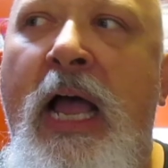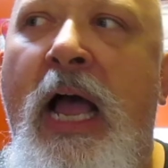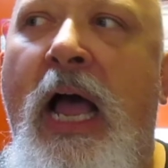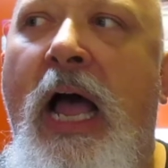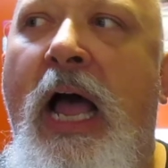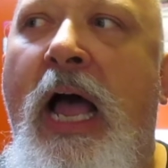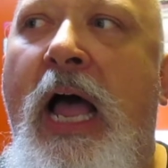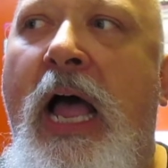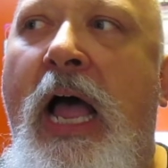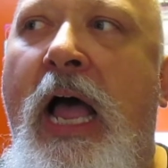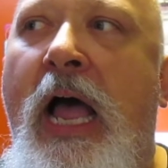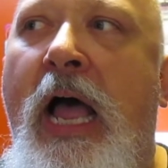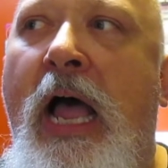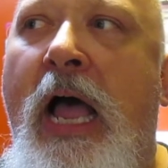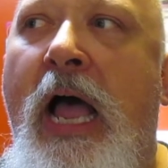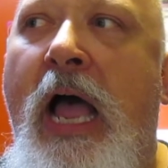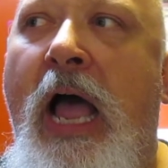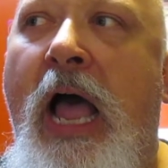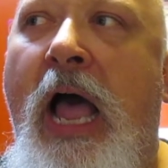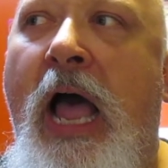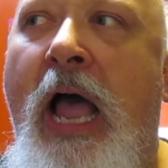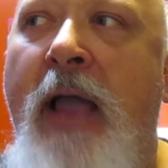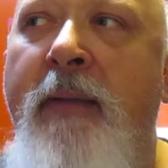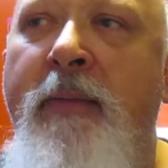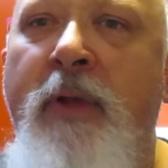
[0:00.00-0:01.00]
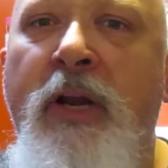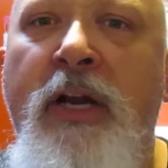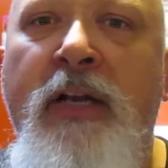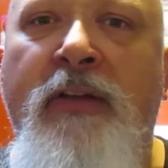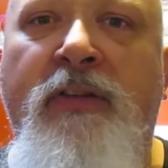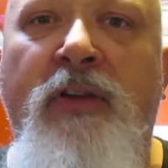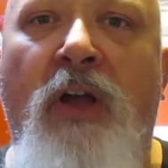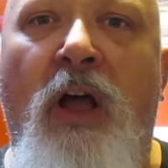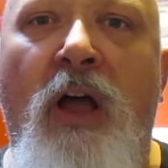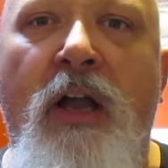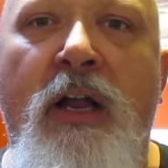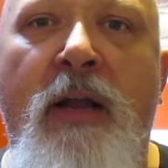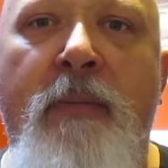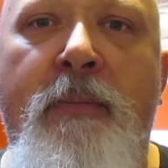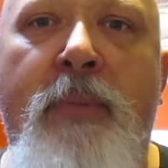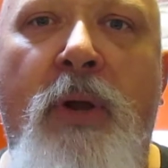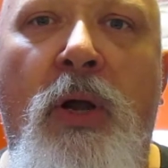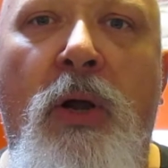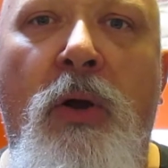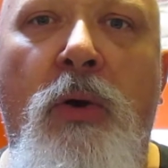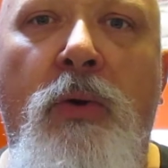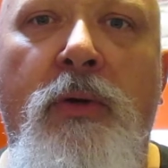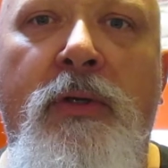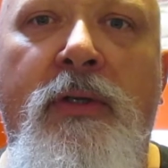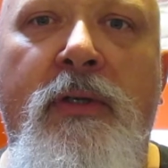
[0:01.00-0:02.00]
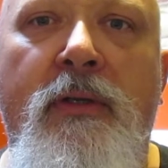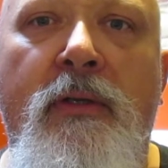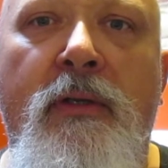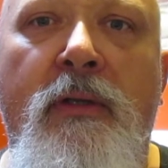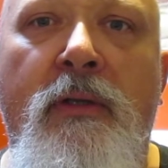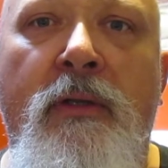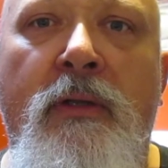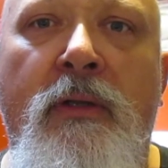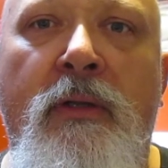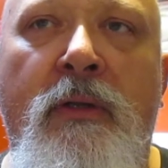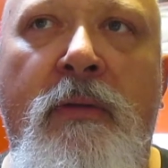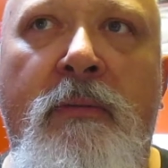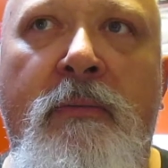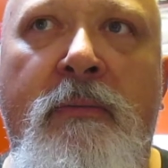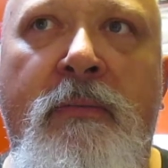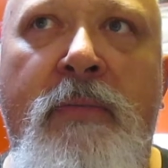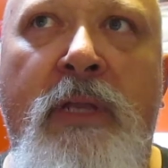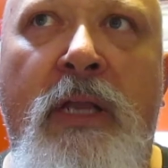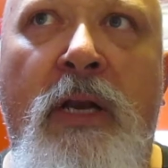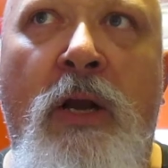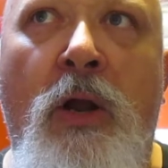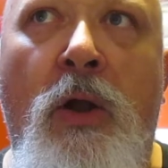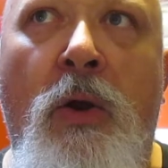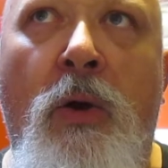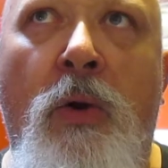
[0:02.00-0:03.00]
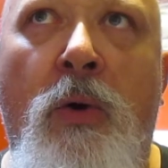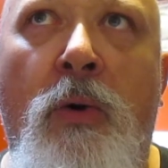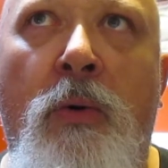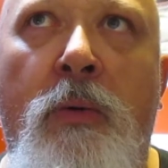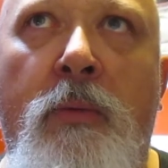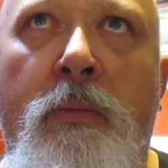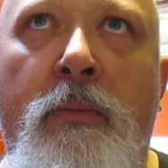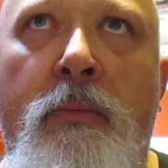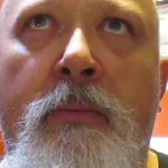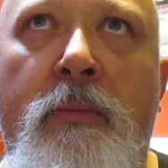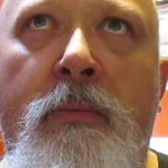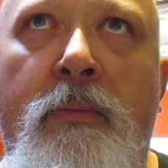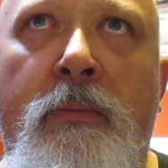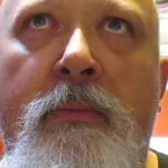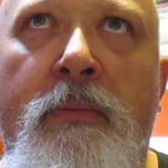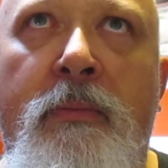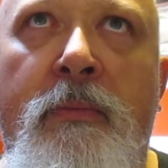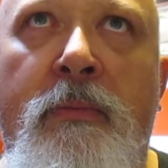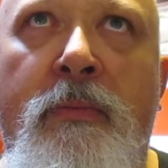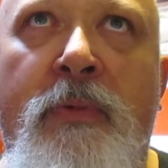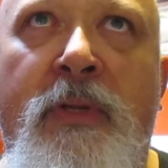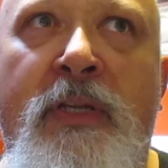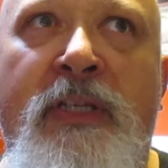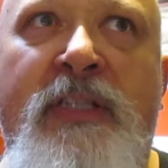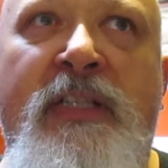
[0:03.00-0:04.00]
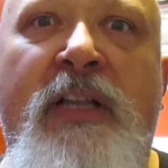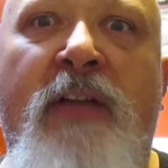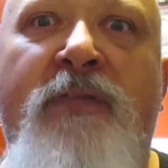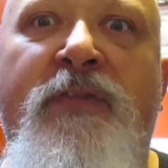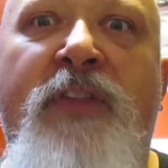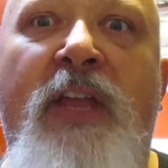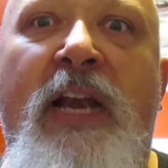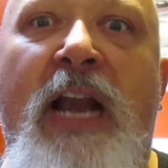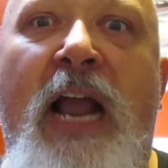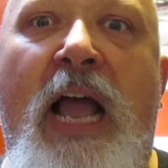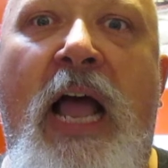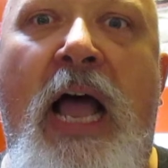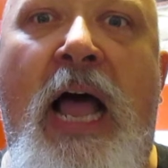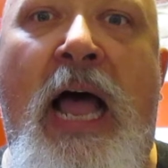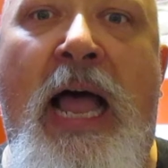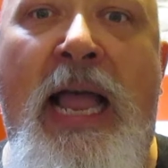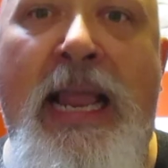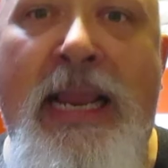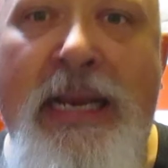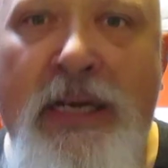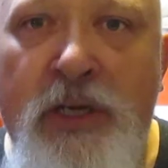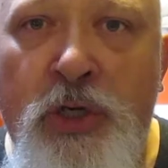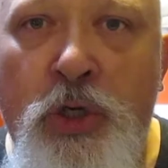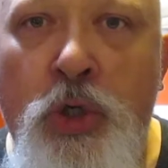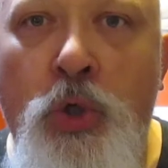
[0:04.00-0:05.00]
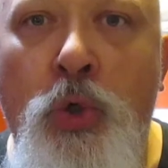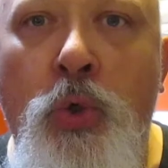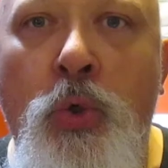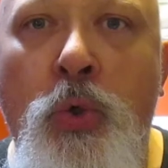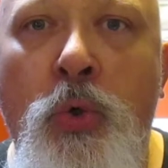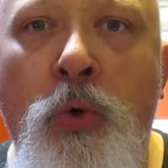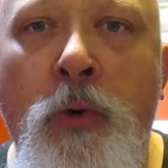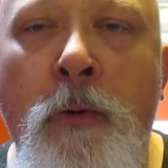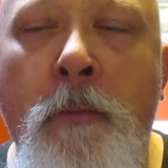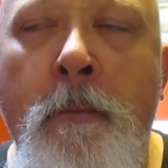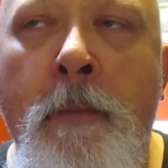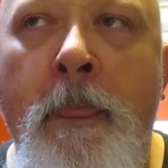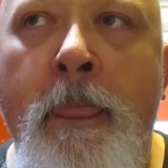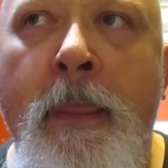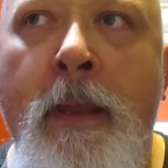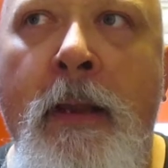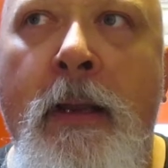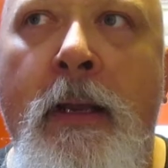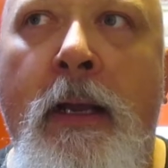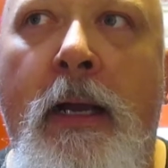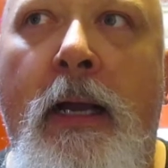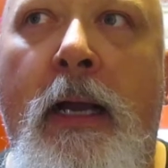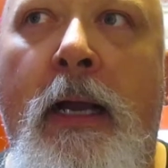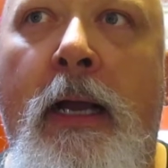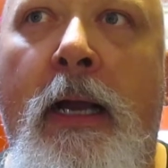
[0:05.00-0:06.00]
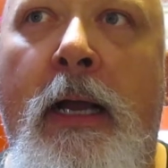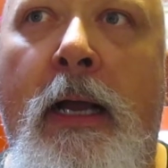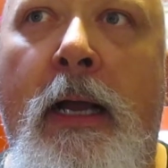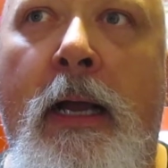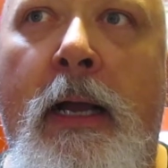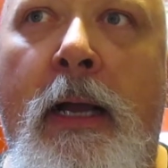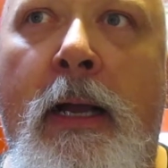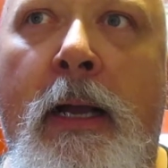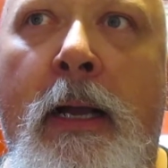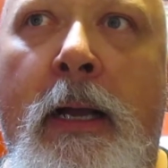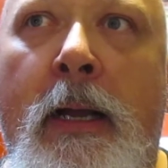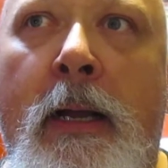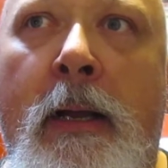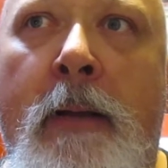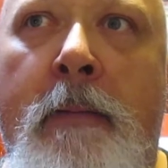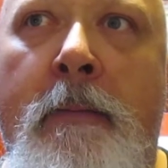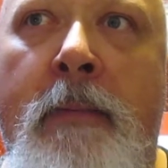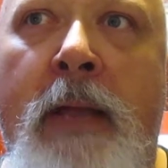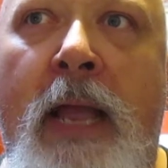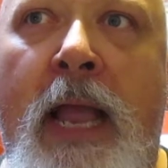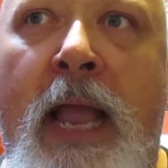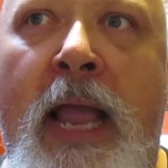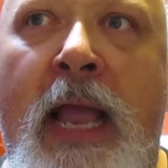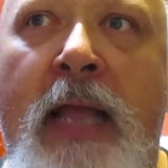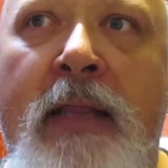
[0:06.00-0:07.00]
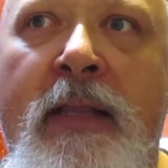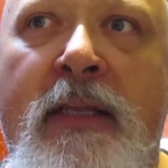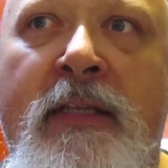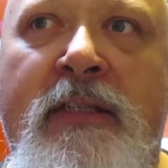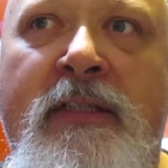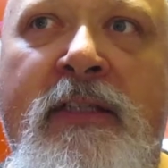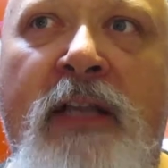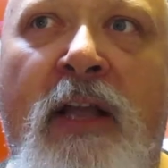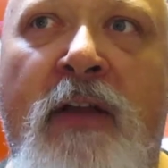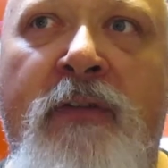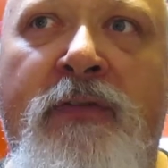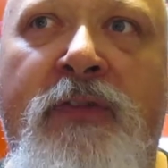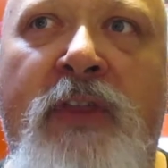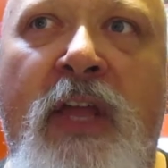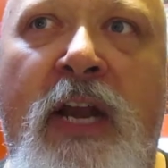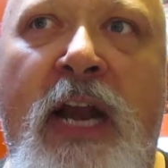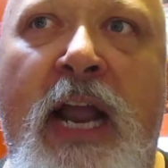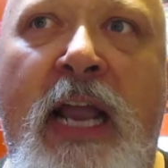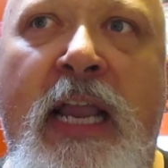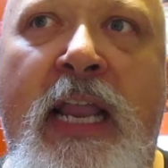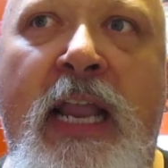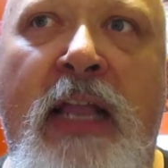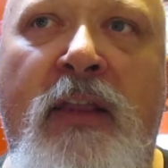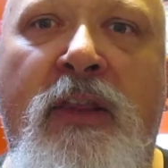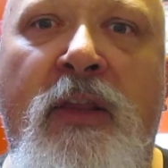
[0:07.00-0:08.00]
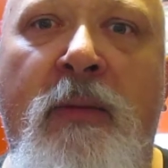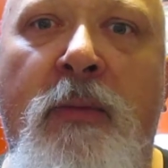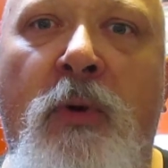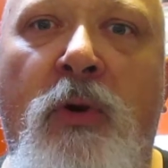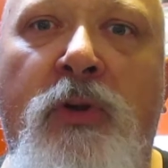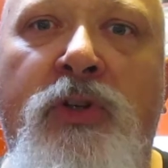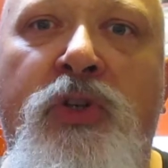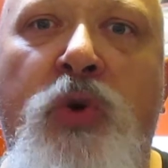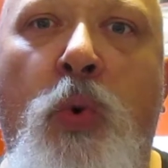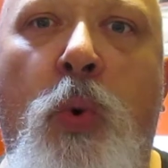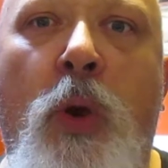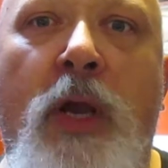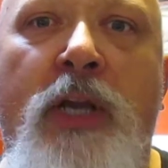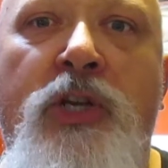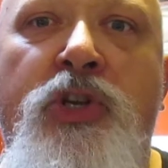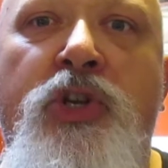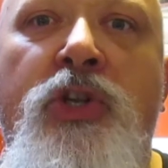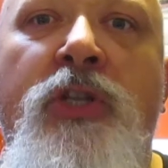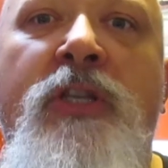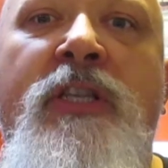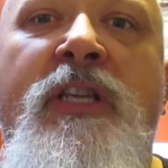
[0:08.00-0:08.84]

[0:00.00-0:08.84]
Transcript: I'm going to talk about, the stuff that I do, and the stuff that I get the most questions